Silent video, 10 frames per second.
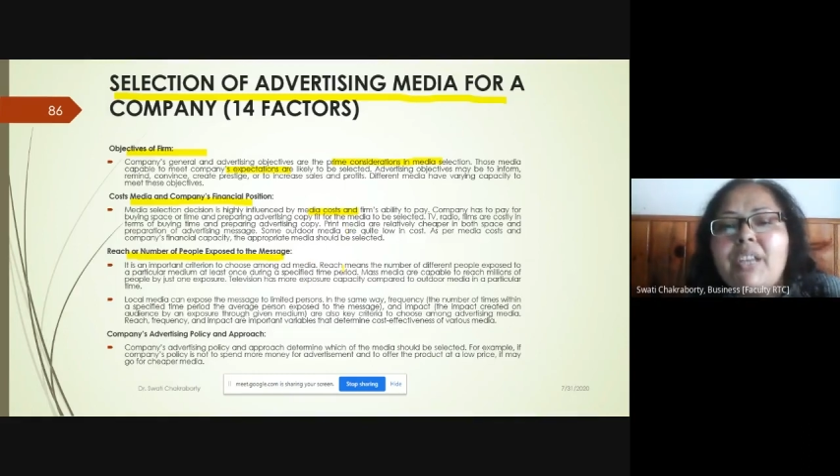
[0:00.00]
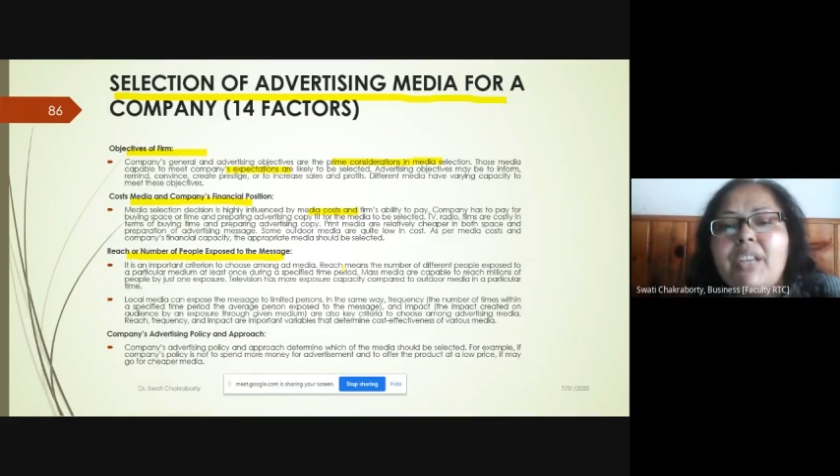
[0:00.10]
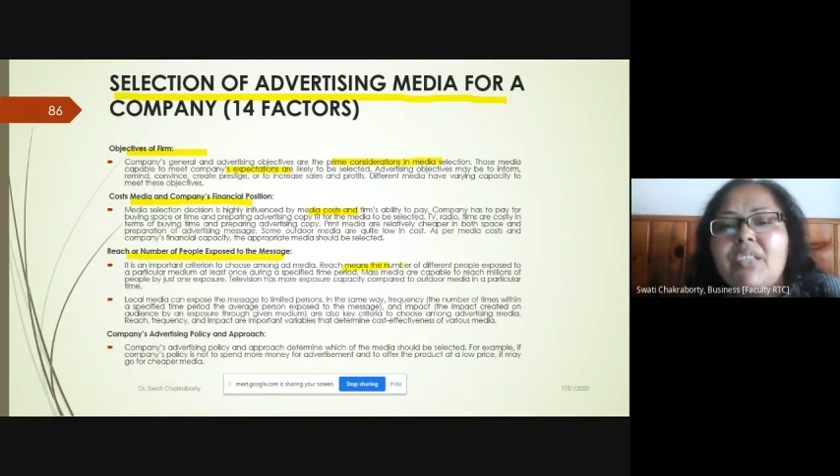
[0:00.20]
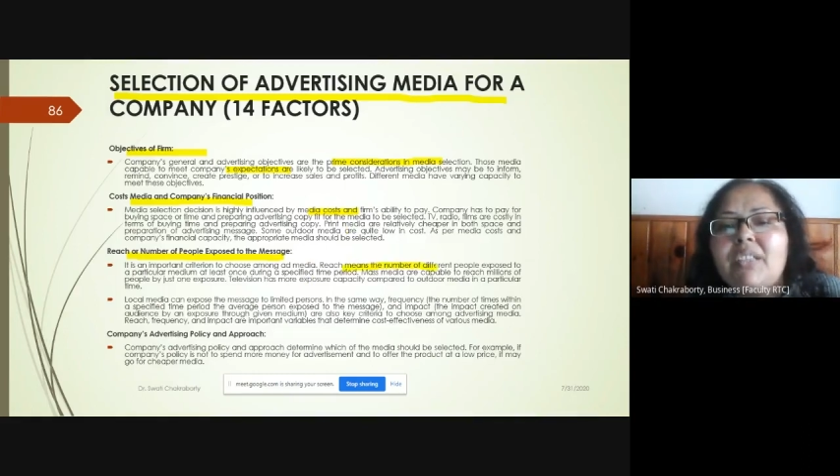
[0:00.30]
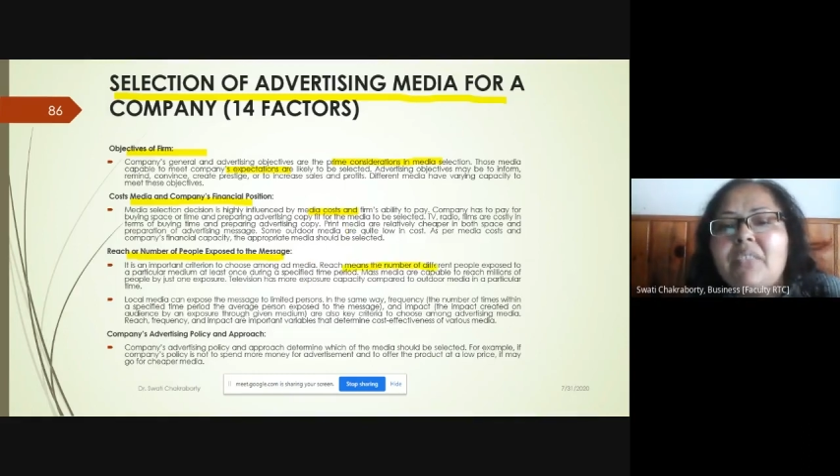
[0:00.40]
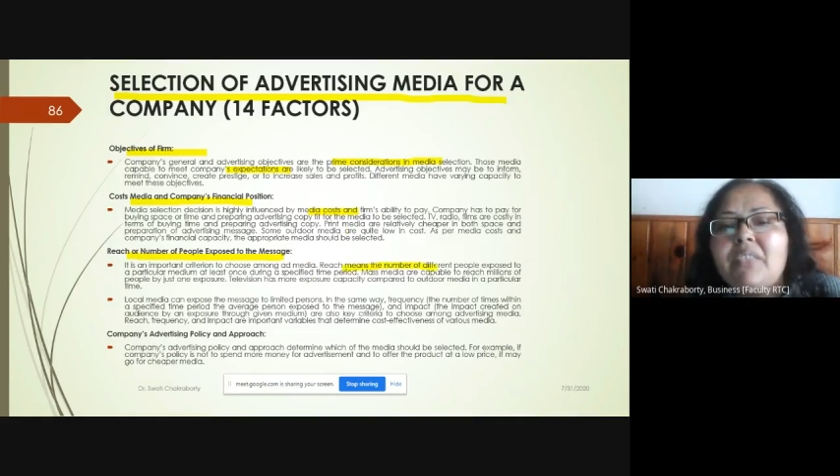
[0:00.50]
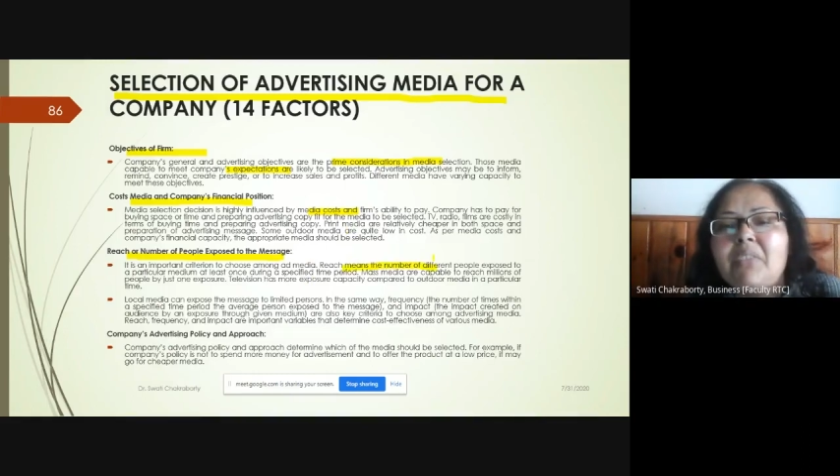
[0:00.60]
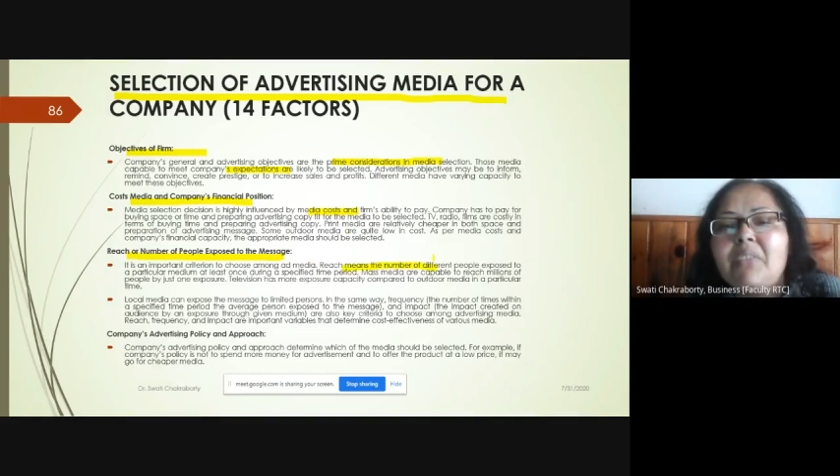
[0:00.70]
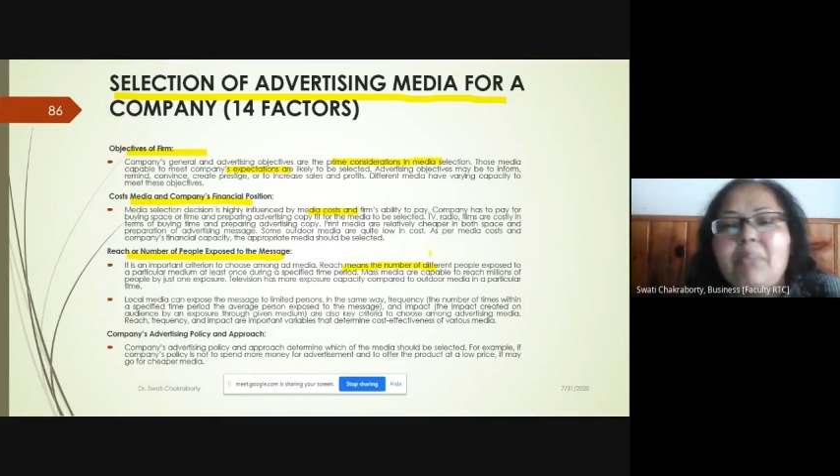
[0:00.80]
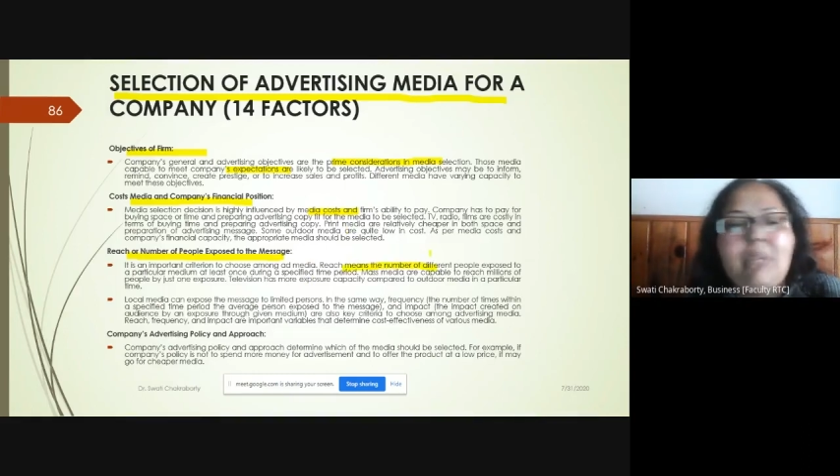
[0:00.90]
the different
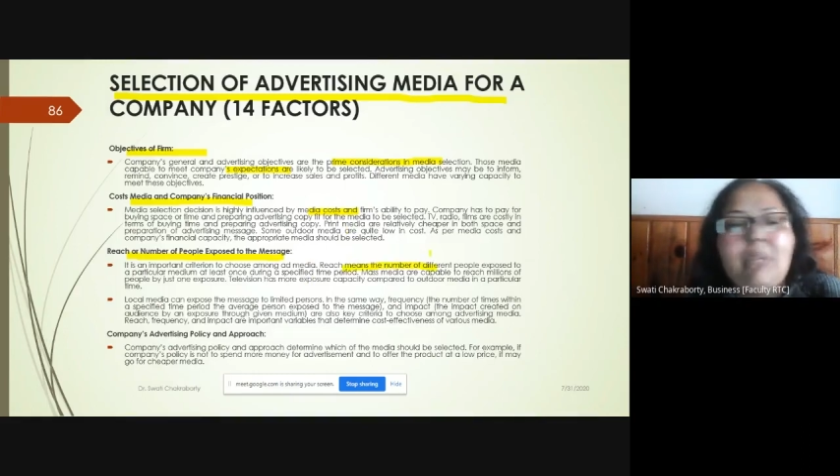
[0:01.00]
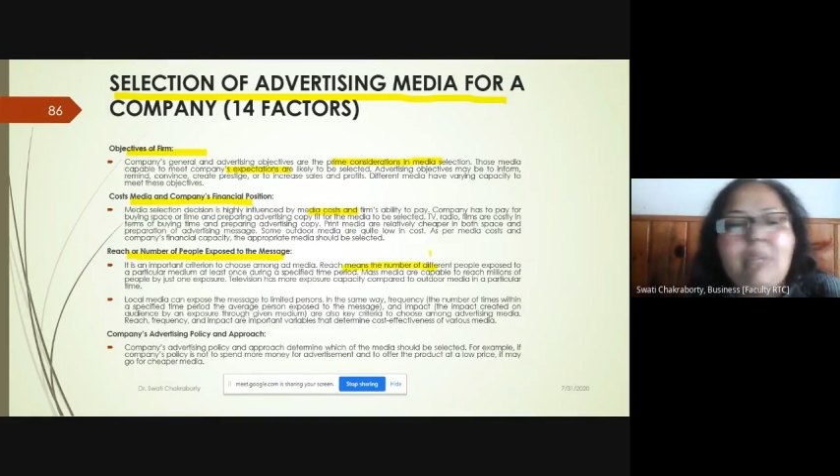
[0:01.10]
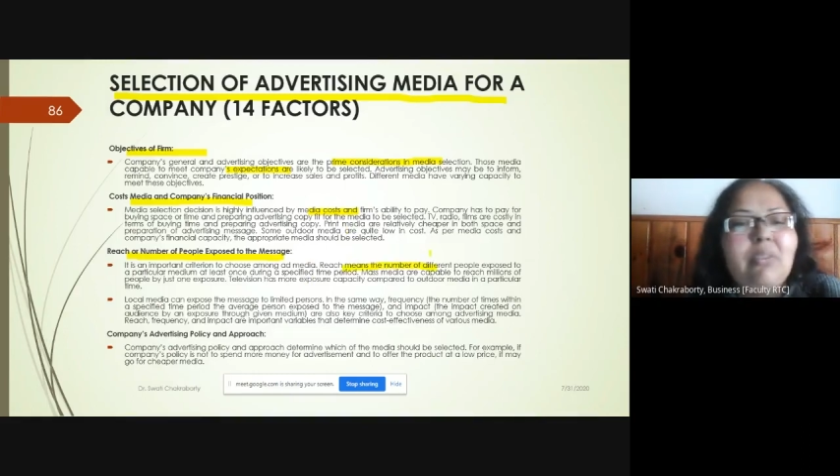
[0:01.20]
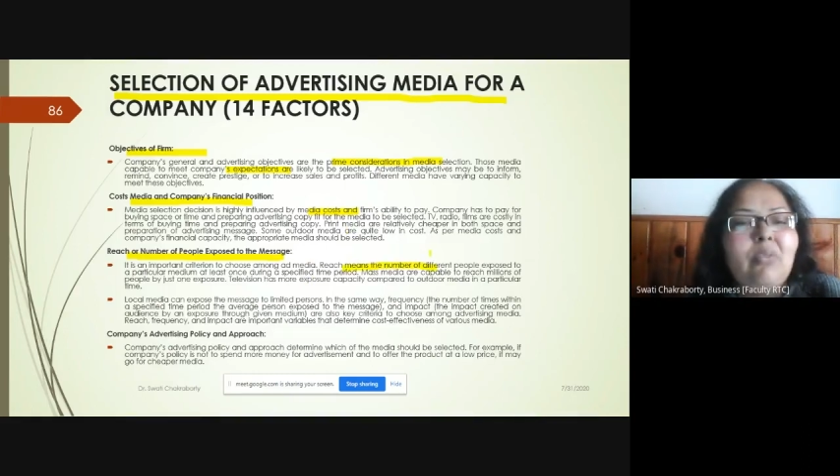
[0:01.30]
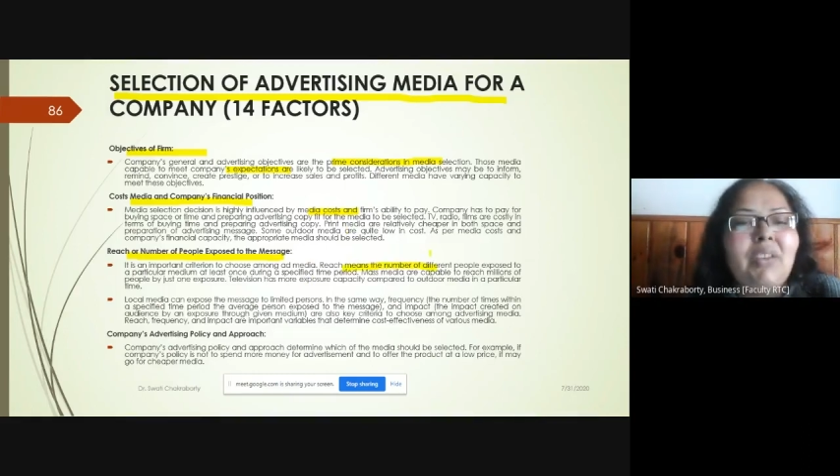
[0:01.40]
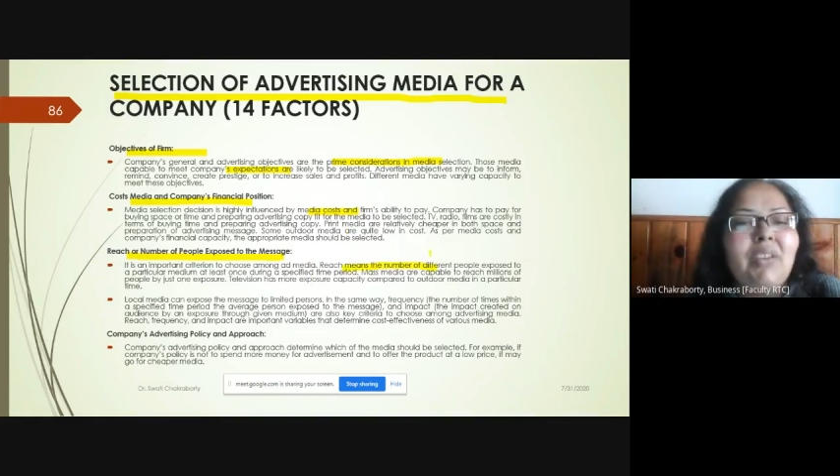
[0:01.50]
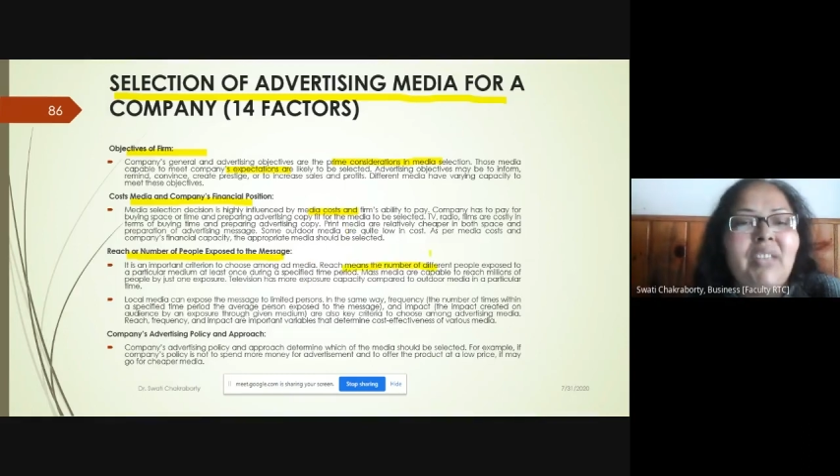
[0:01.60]
people who are there,